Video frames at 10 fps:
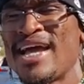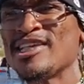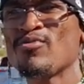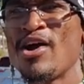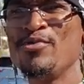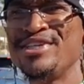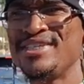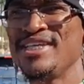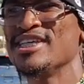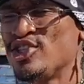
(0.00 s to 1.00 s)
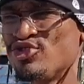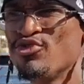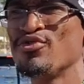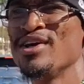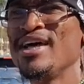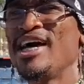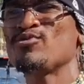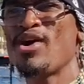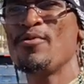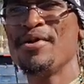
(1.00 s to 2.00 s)
That's why we seek this truth.
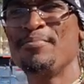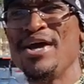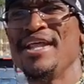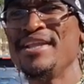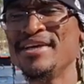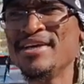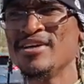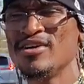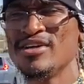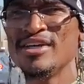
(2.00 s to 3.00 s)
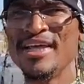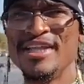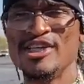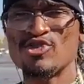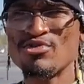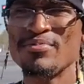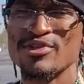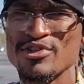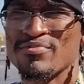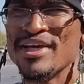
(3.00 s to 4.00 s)
That's why we embedded in these
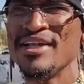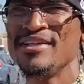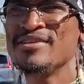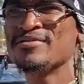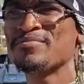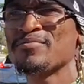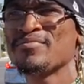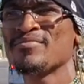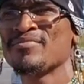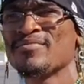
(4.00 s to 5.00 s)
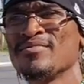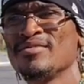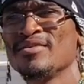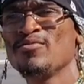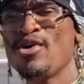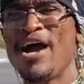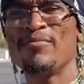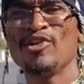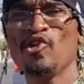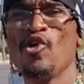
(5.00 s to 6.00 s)
scriptures, man. We're
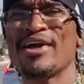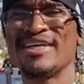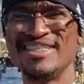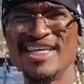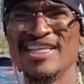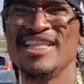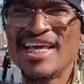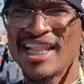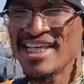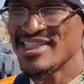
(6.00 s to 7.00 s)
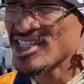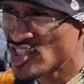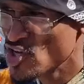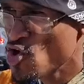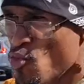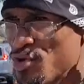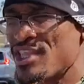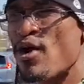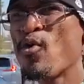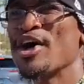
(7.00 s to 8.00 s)
having the Lord continually cleanse us
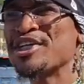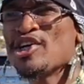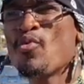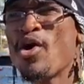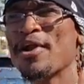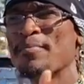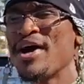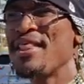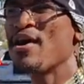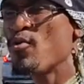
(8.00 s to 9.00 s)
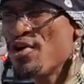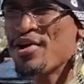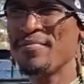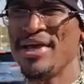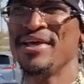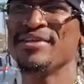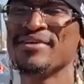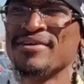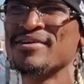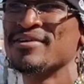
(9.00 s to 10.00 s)
with that washing of water by that word, man.
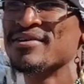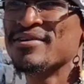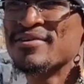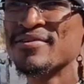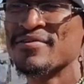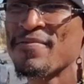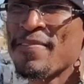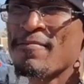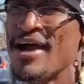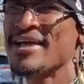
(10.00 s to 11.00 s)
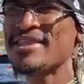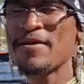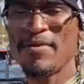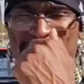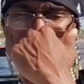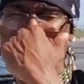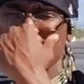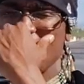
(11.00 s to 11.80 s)
Right? I think about that